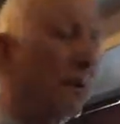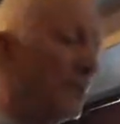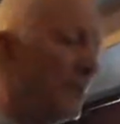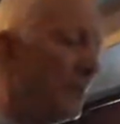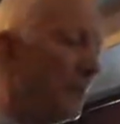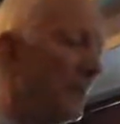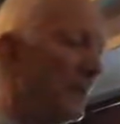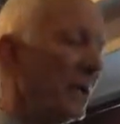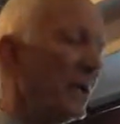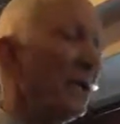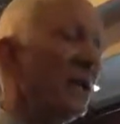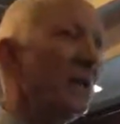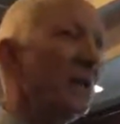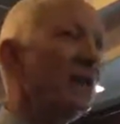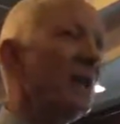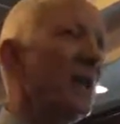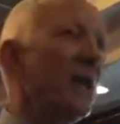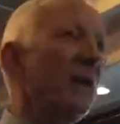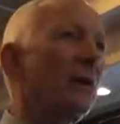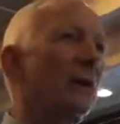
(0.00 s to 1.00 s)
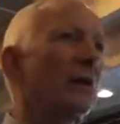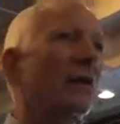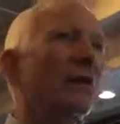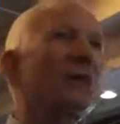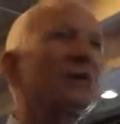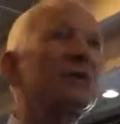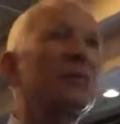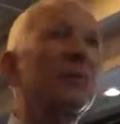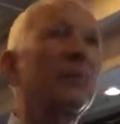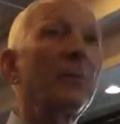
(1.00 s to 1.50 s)
independent executor
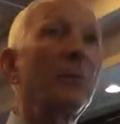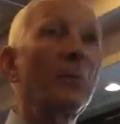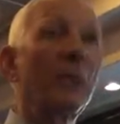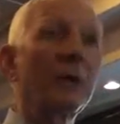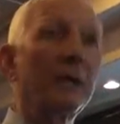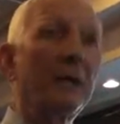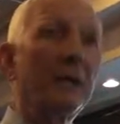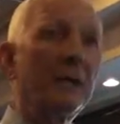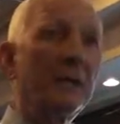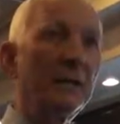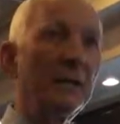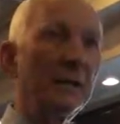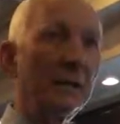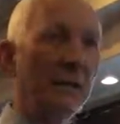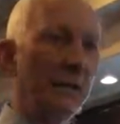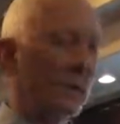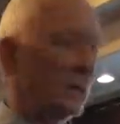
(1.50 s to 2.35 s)
is appointed,